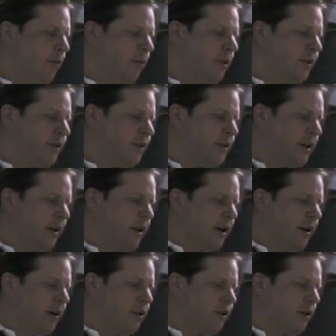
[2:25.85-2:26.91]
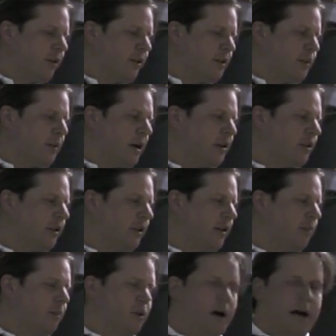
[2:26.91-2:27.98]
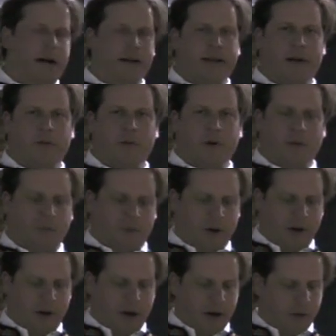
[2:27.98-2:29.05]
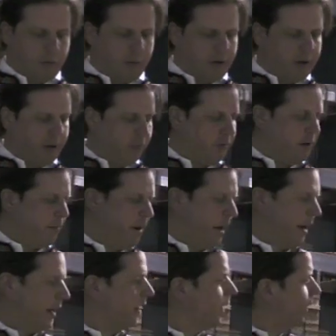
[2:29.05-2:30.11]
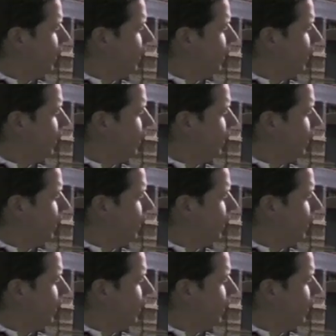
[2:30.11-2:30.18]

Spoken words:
This is a sort of a specialty product that we make,